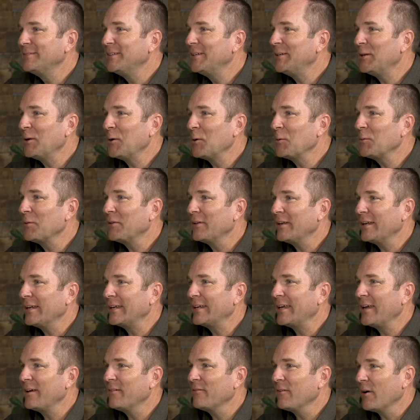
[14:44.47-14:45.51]
That it
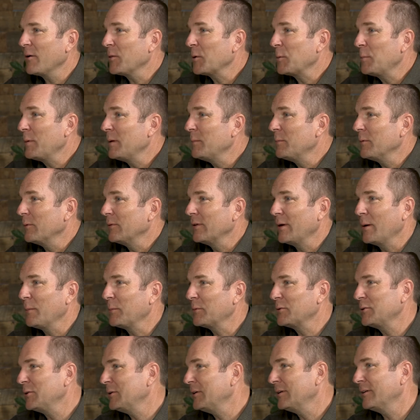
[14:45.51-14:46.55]
gave other people the
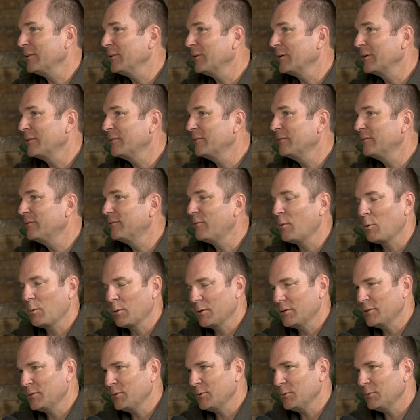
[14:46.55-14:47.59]
opportunity to look
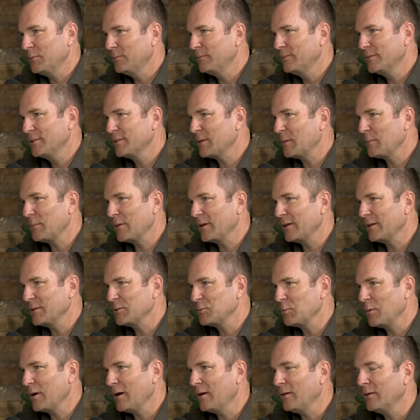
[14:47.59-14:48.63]
forward to something
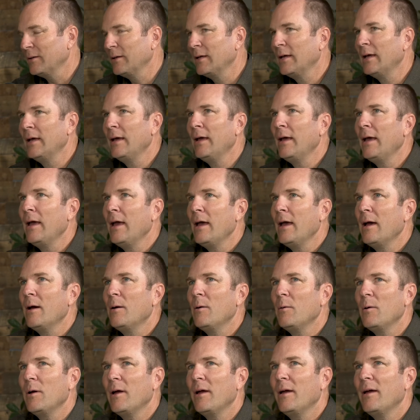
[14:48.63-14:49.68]
as well.
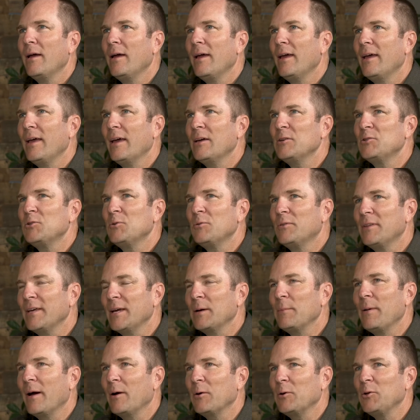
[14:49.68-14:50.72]
as you think
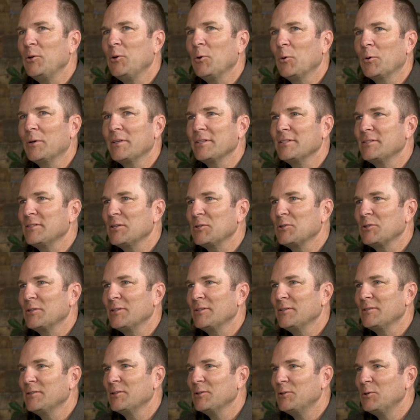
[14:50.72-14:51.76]
about your
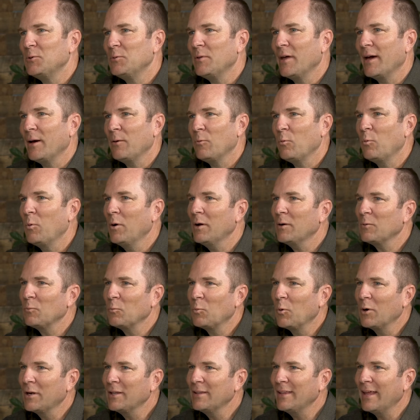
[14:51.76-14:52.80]
decision to do that,
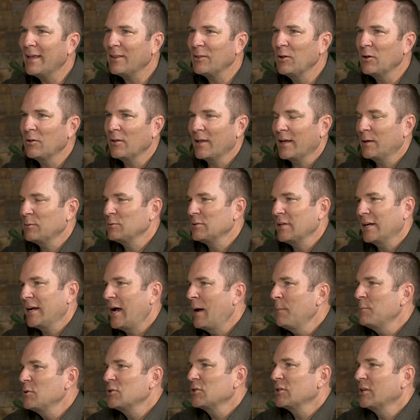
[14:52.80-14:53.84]
what did that look like? It was like,
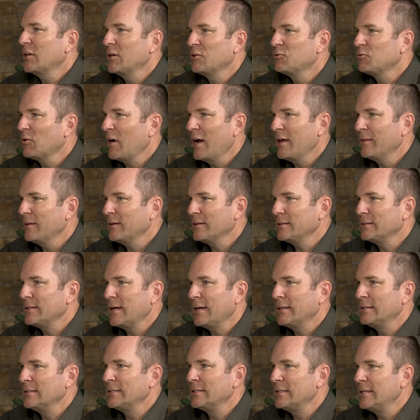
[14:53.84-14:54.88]
I'm just going to try this
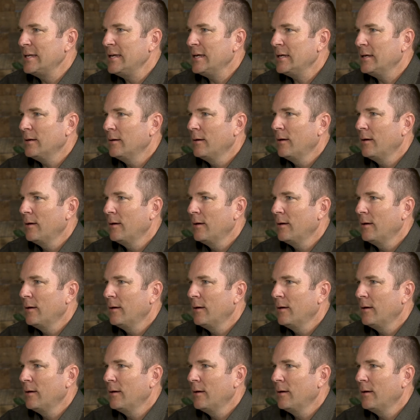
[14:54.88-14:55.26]
and see,